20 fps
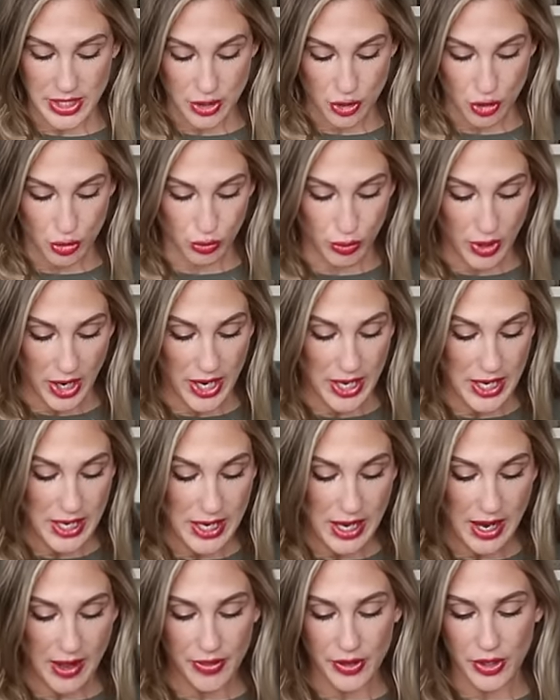the
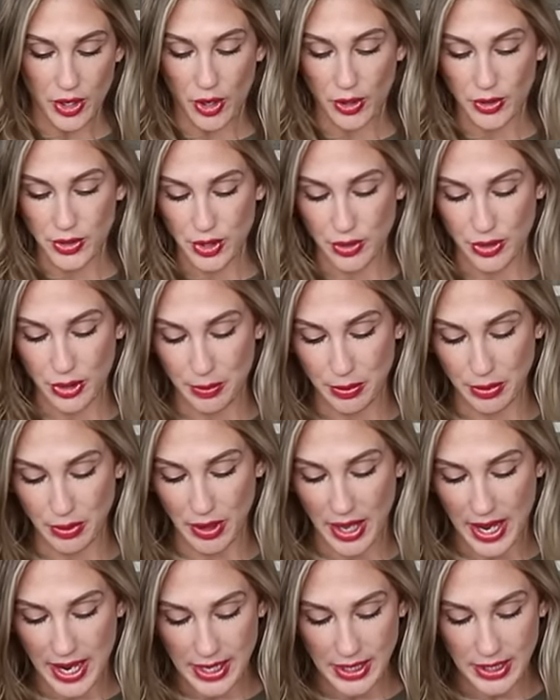gray and then also the
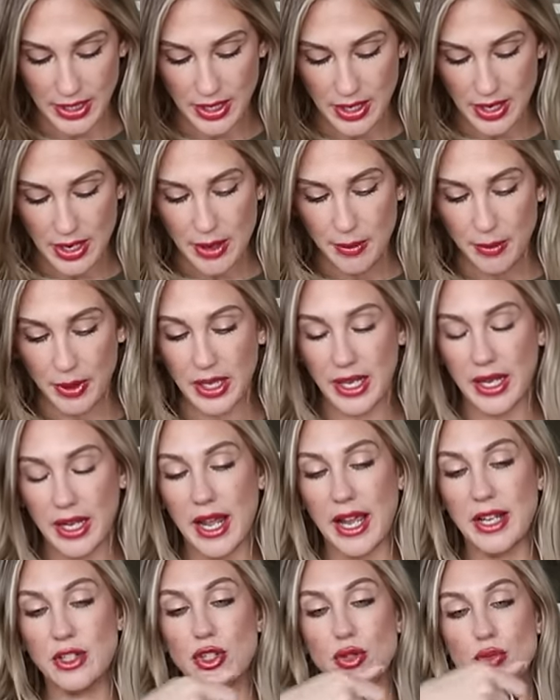black. But again,
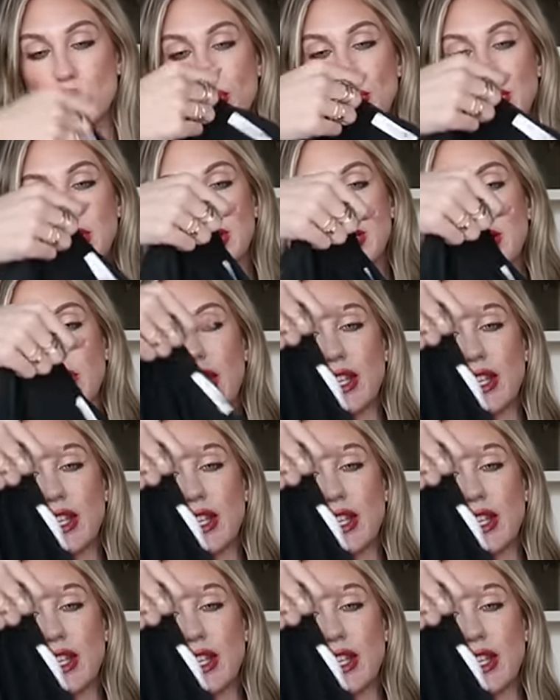I just really